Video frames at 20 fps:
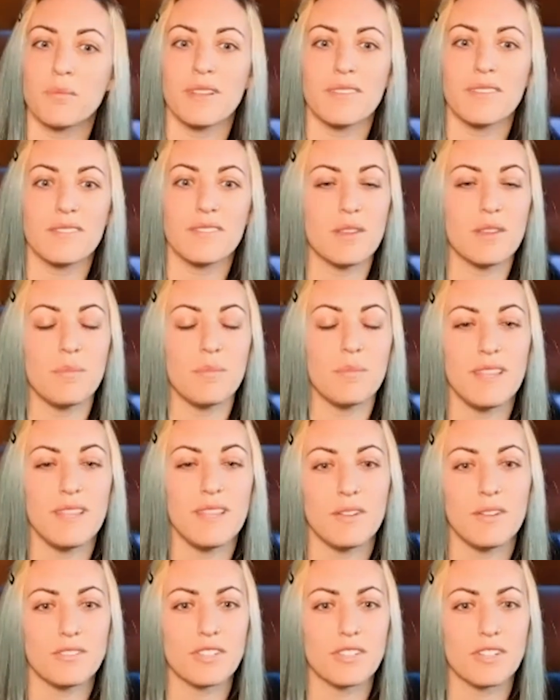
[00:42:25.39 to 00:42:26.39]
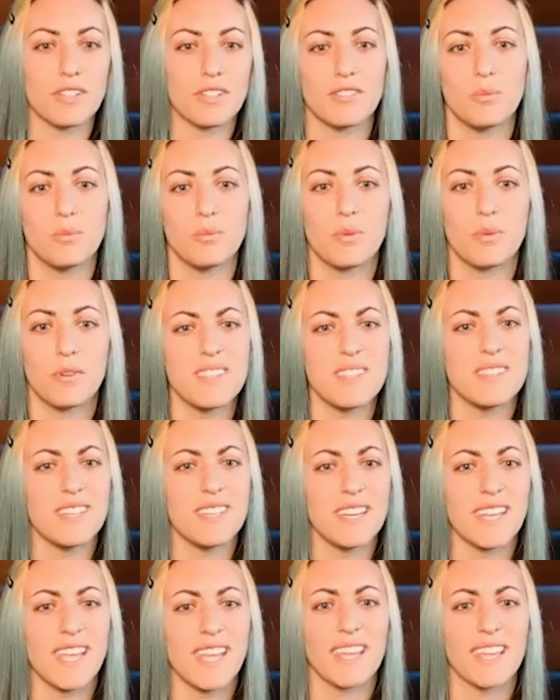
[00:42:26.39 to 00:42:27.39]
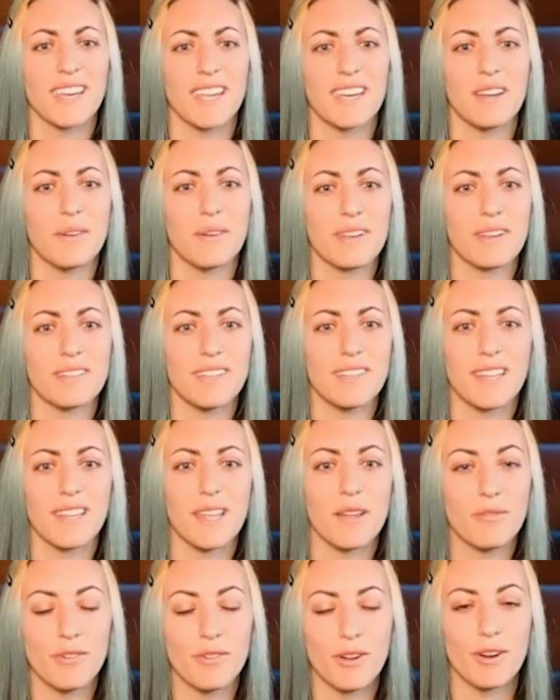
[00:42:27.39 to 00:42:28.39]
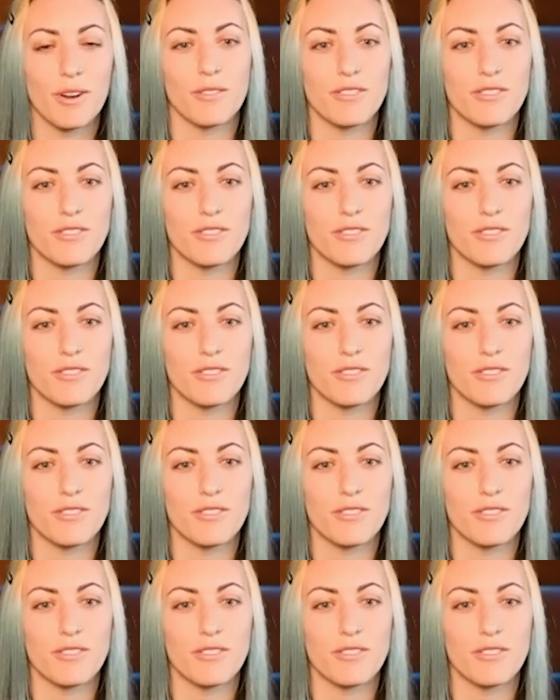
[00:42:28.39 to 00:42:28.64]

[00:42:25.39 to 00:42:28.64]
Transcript: but to me, those are super easy to get and anyone could take that photo.